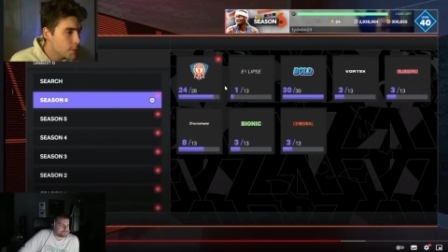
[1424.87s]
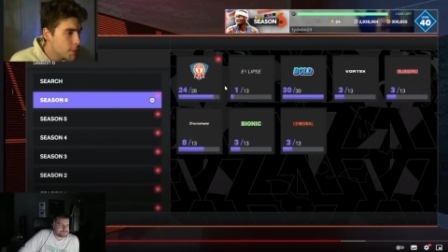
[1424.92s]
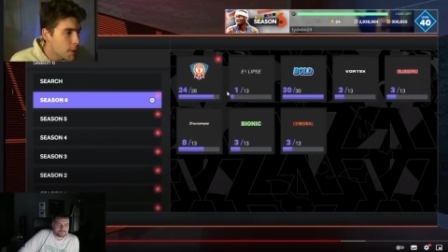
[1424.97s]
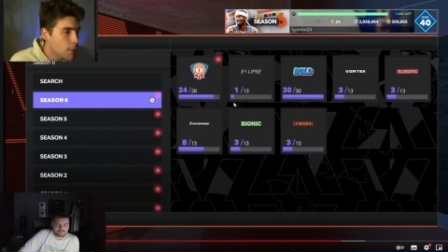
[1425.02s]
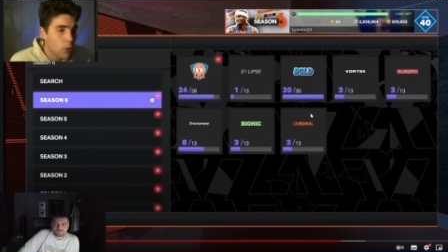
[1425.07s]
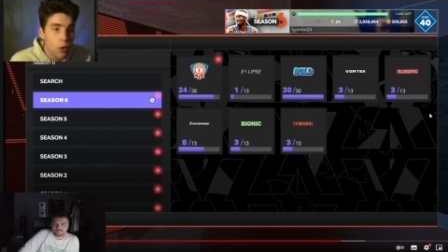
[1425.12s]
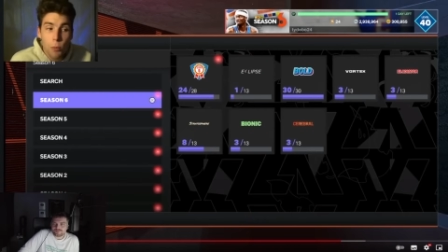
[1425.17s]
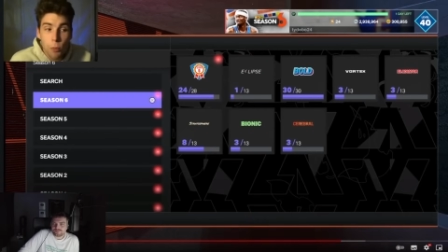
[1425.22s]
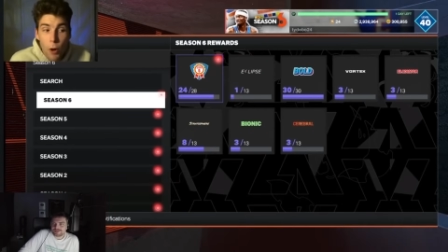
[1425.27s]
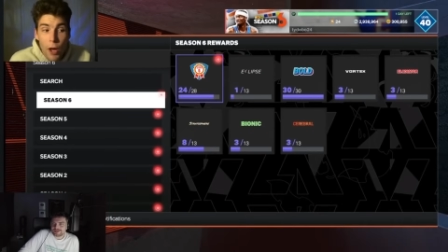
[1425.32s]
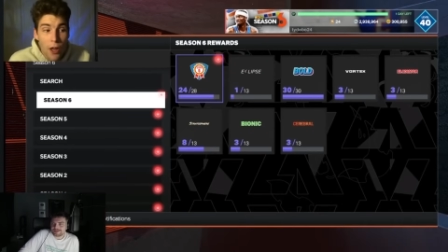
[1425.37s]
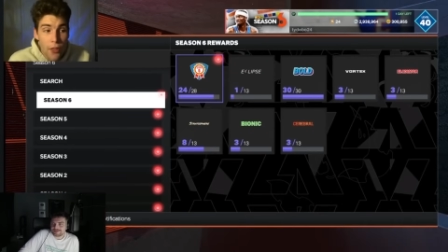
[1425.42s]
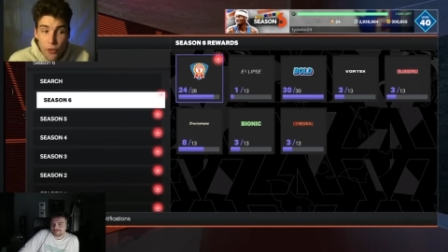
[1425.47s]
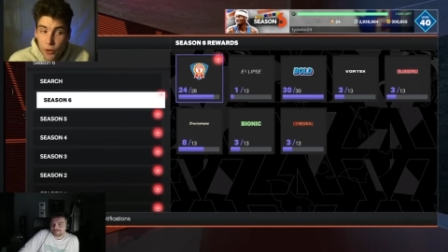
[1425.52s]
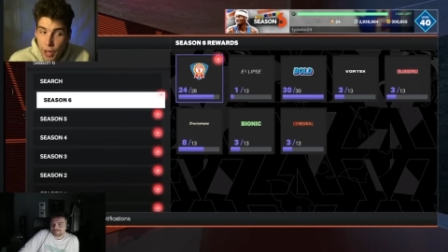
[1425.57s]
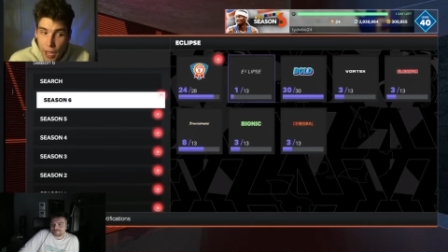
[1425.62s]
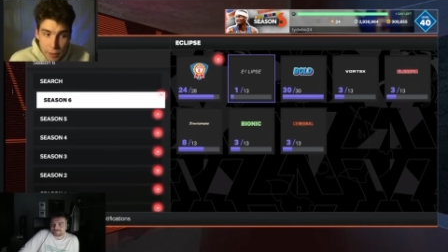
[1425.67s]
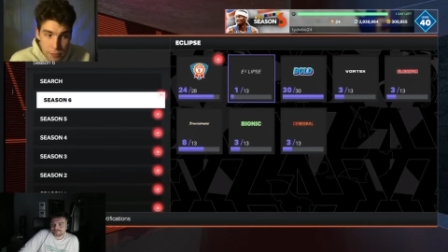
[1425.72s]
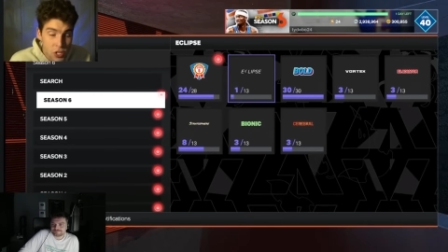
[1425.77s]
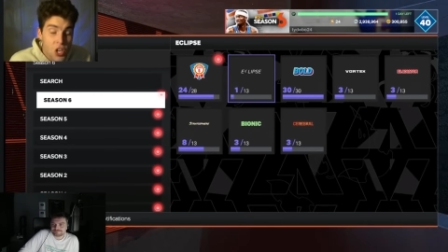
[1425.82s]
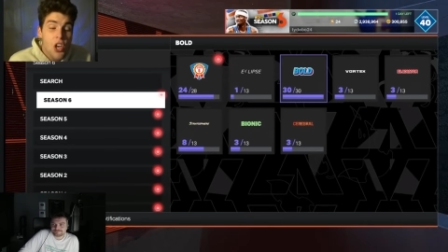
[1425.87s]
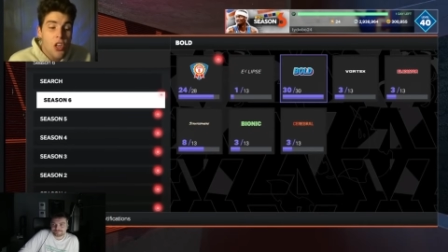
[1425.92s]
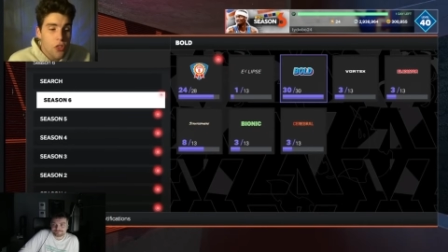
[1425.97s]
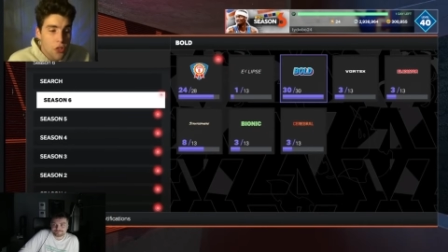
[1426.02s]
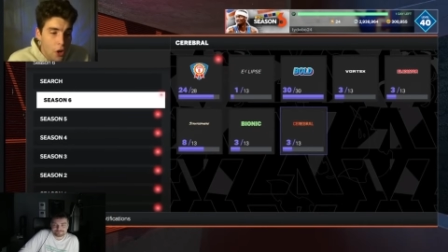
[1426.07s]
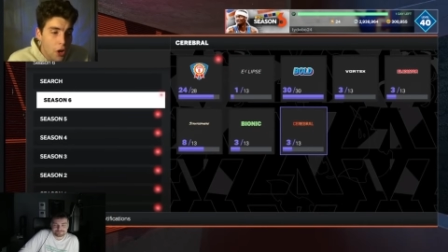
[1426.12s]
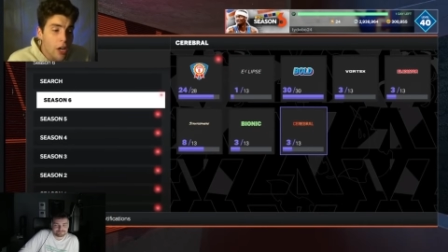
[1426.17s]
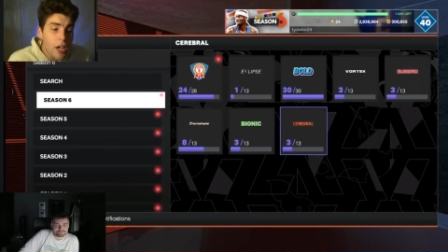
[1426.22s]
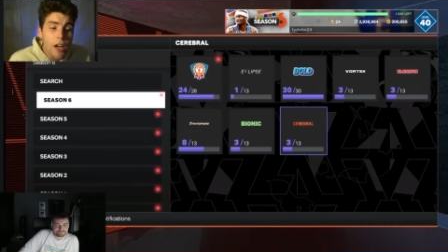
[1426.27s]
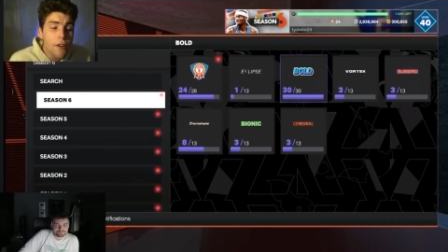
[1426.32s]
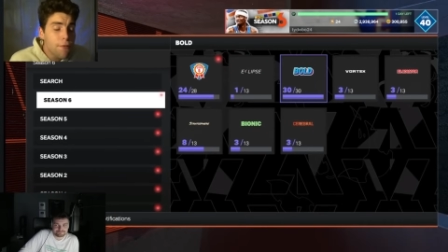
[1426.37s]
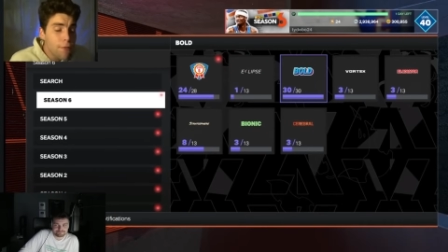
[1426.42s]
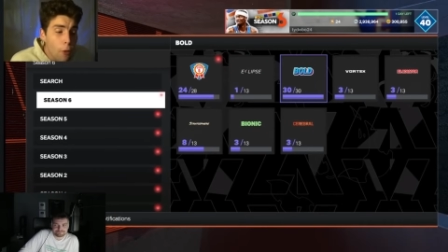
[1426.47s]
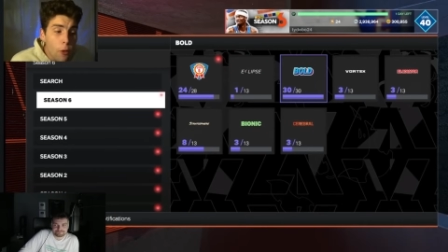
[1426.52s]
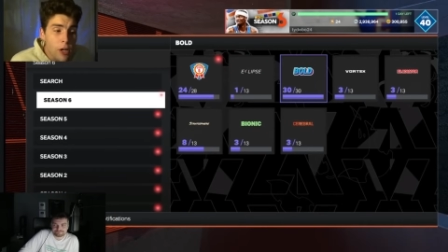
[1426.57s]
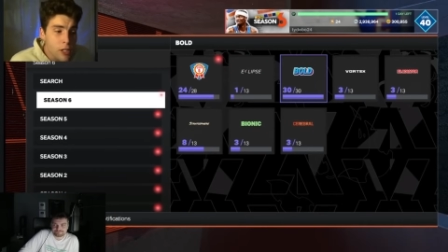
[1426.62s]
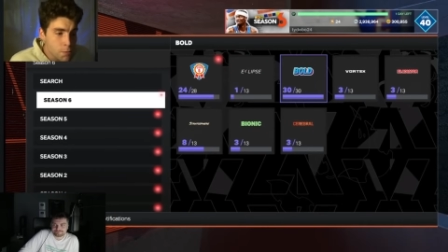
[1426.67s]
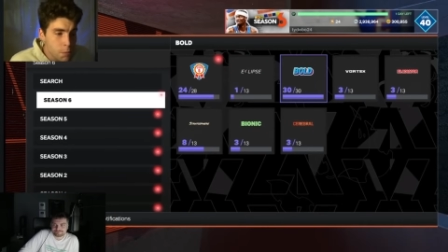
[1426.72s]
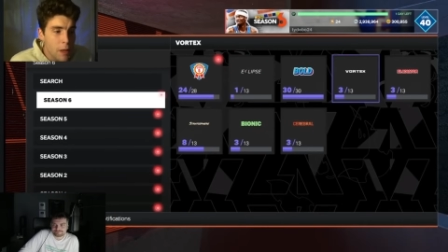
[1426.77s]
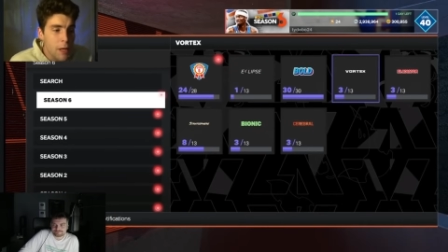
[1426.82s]
people to play other games. They're going to
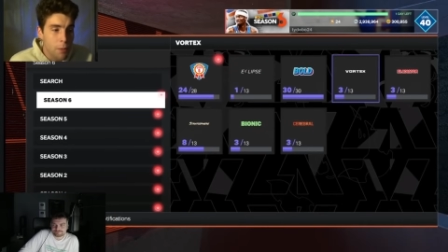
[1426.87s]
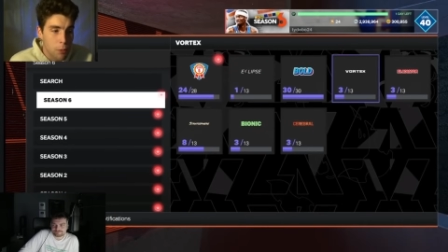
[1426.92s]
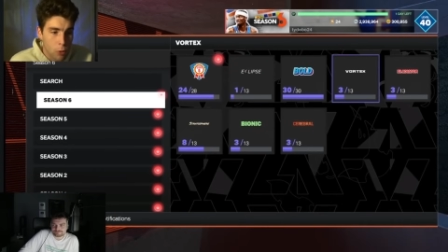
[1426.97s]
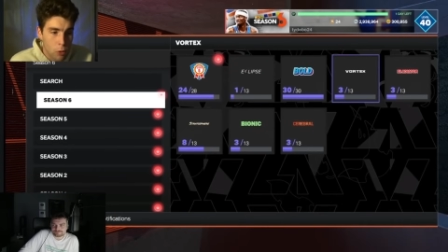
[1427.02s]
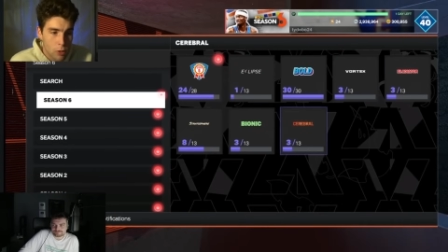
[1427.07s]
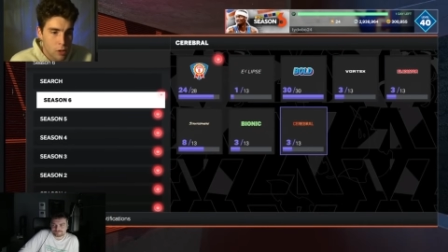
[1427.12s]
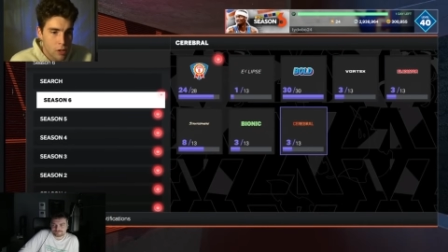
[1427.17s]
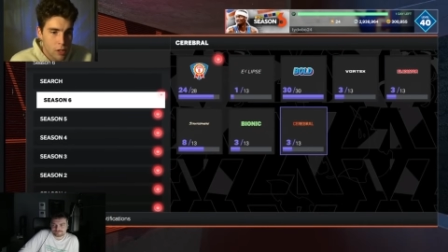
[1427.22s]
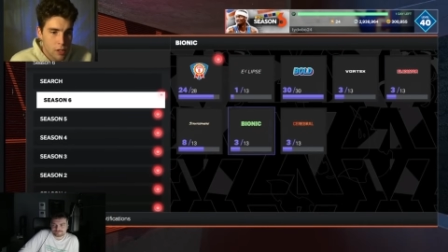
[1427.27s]
force people